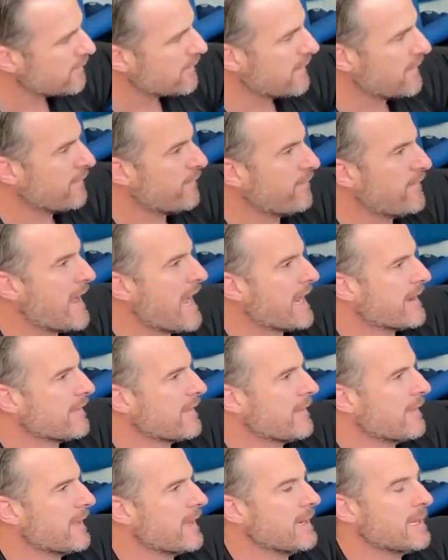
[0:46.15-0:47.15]
the
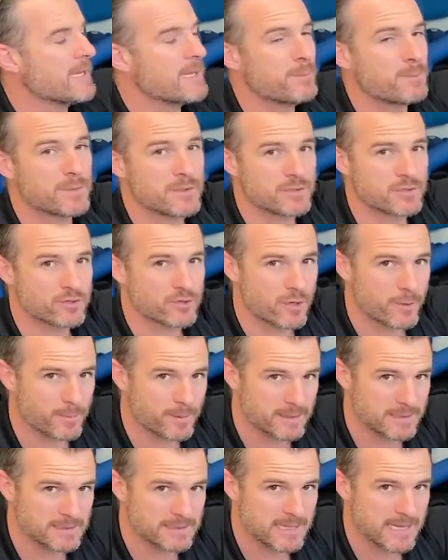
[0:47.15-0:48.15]
fact that that hip is
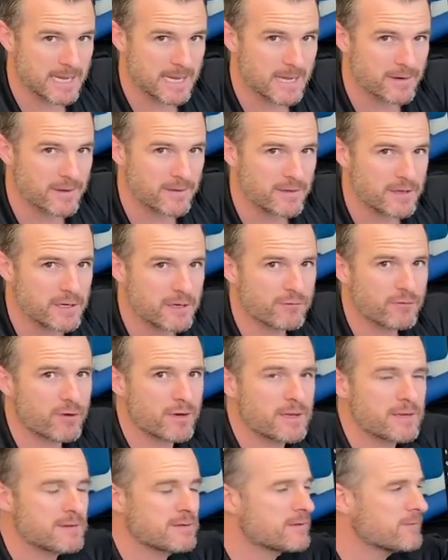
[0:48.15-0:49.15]
dropping down. And then you've
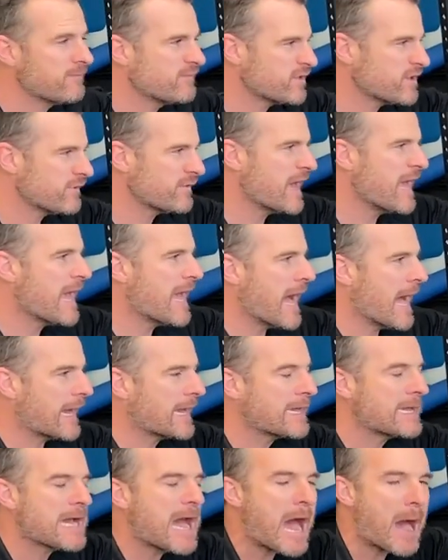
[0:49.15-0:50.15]
got a
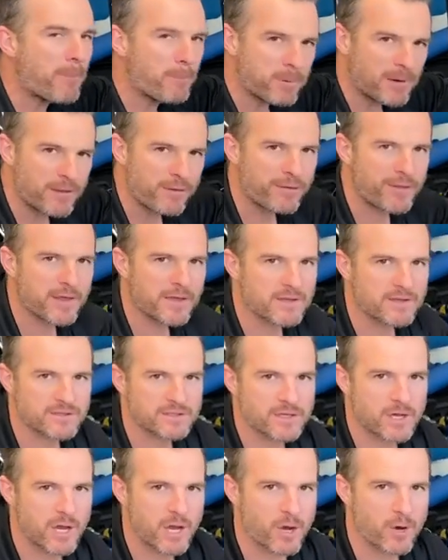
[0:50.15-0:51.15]
couple of
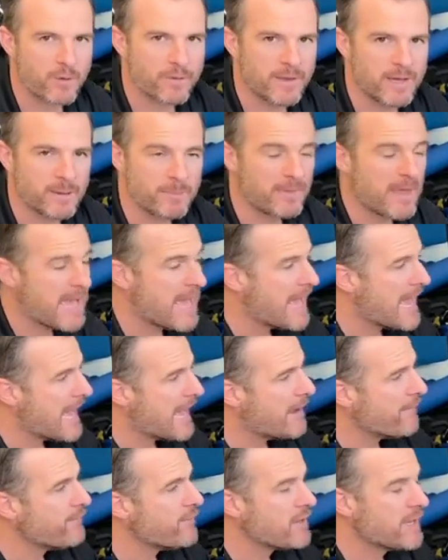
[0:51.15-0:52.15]
things going on the hip.
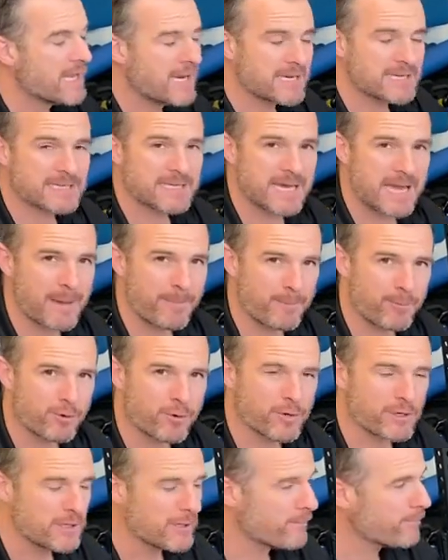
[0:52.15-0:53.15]
If you get into that
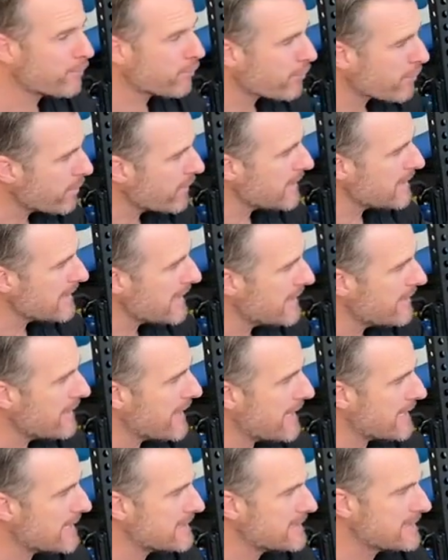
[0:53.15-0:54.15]
point, you probably
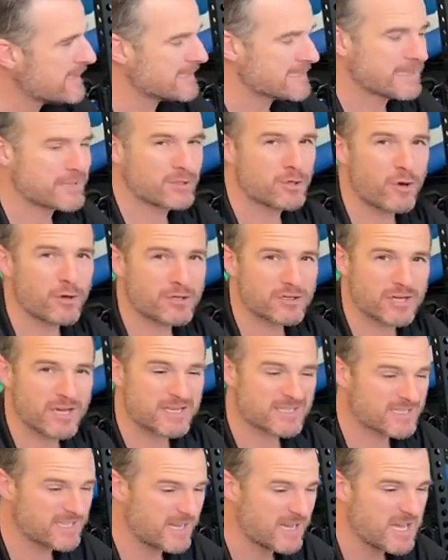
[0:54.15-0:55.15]
need that assessed. It's not
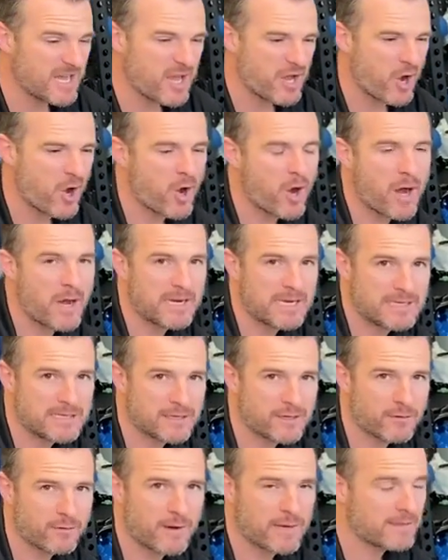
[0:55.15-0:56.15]
just oh, I need
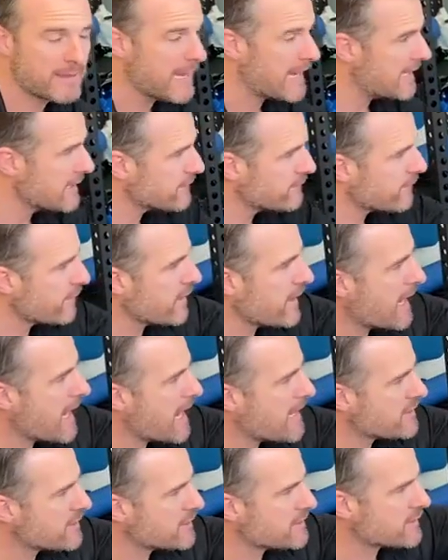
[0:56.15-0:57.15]
to correct that. It's very
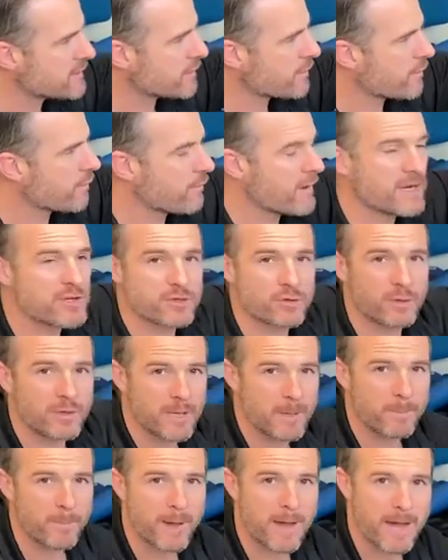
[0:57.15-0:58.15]
hard just to correct your
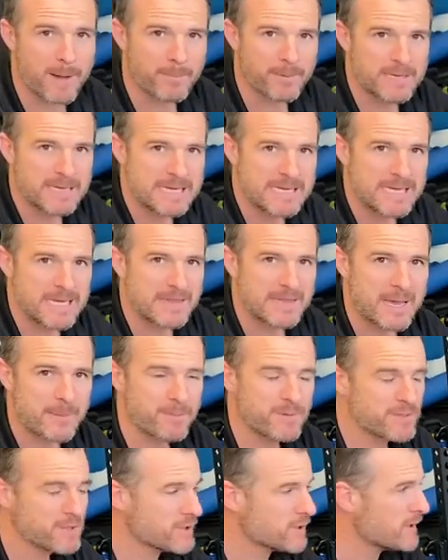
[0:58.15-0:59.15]
hip up in
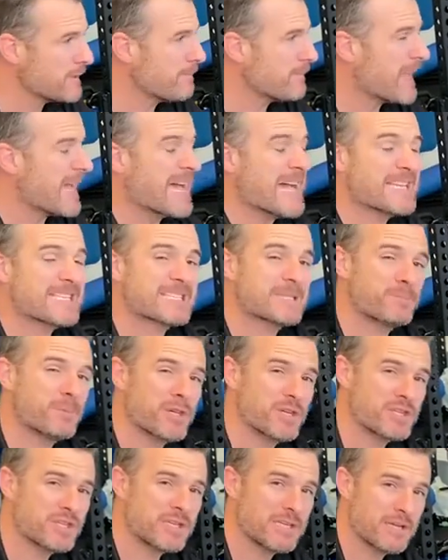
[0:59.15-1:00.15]
that position,
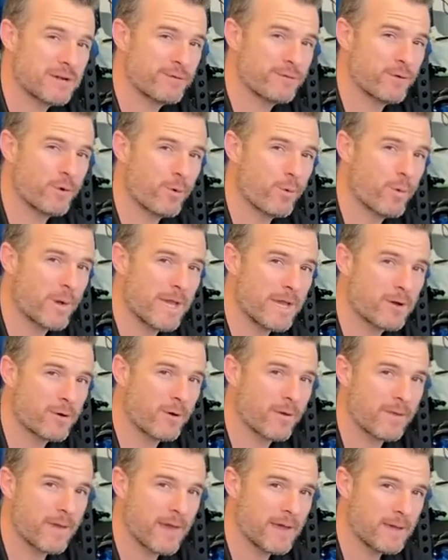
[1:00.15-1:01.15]
especially if you're
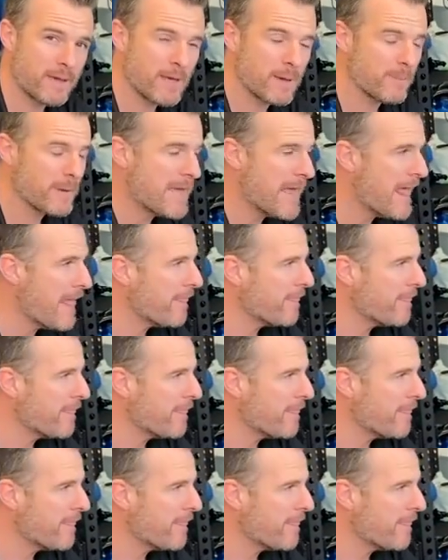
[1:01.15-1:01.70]
weak on that hip.